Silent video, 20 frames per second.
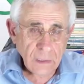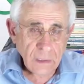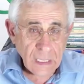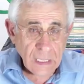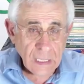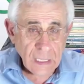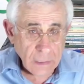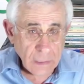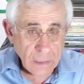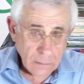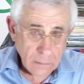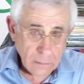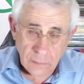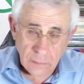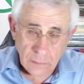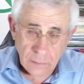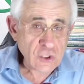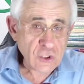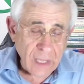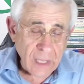each other,
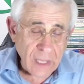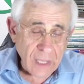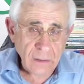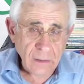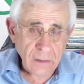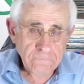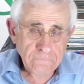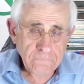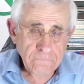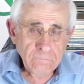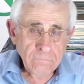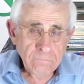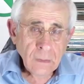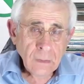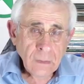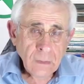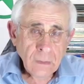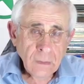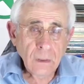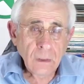and
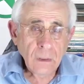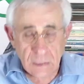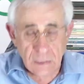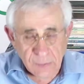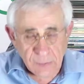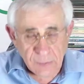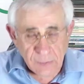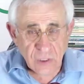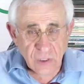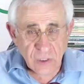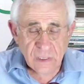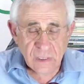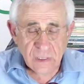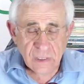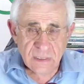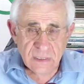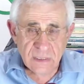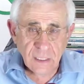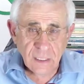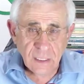especially Israel,
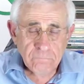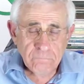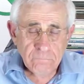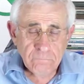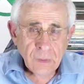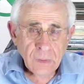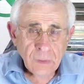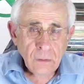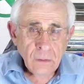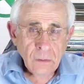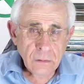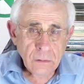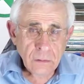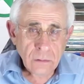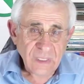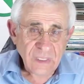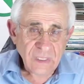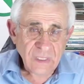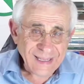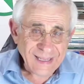through the lens
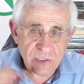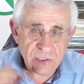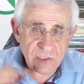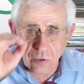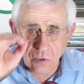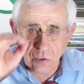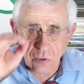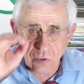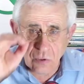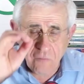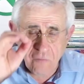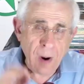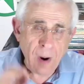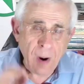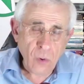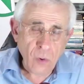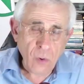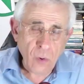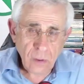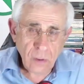of power.
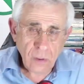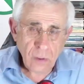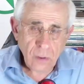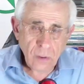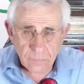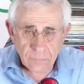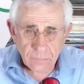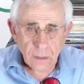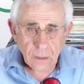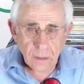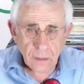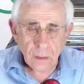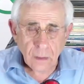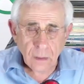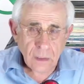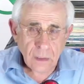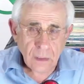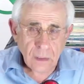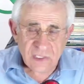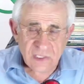This is
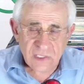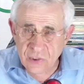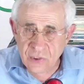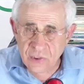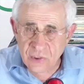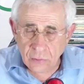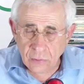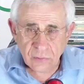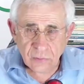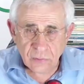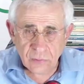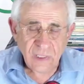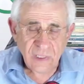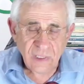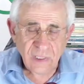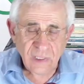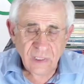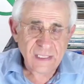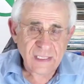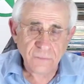not to the lens of human
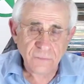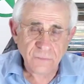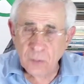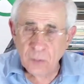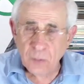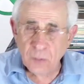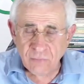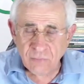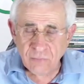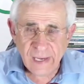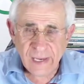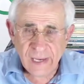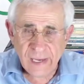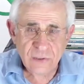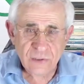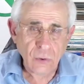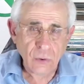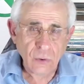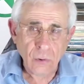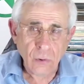rights
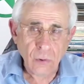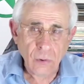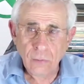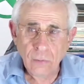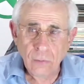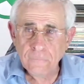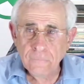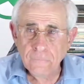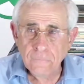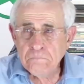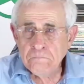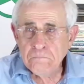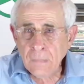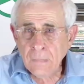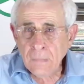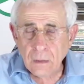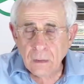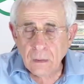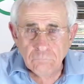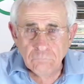or
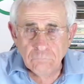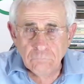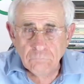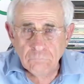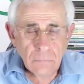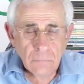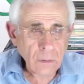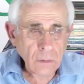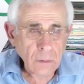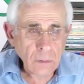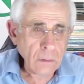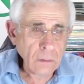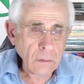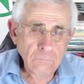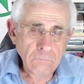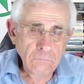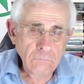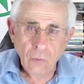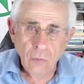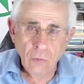all kinds
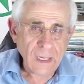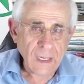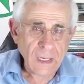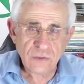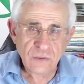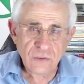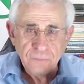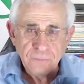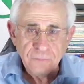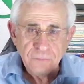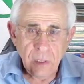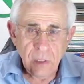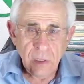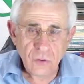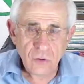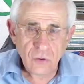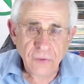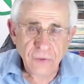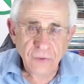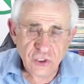of
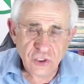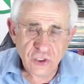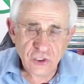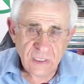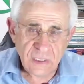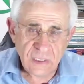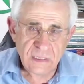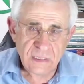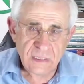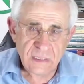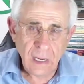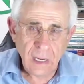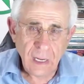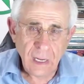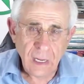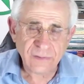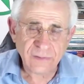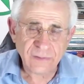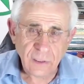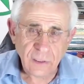innovations in high tech.
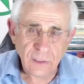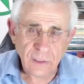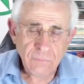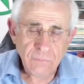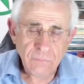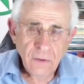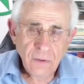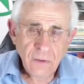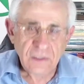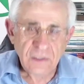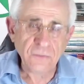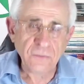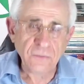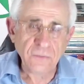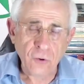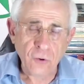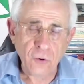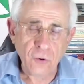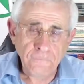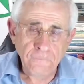First of all,
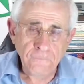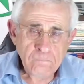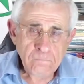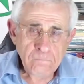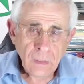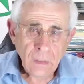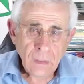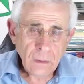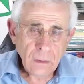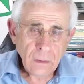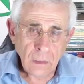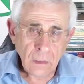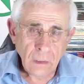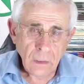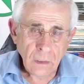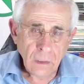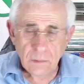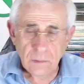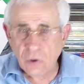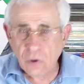and the most
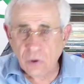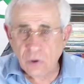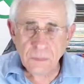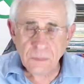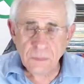important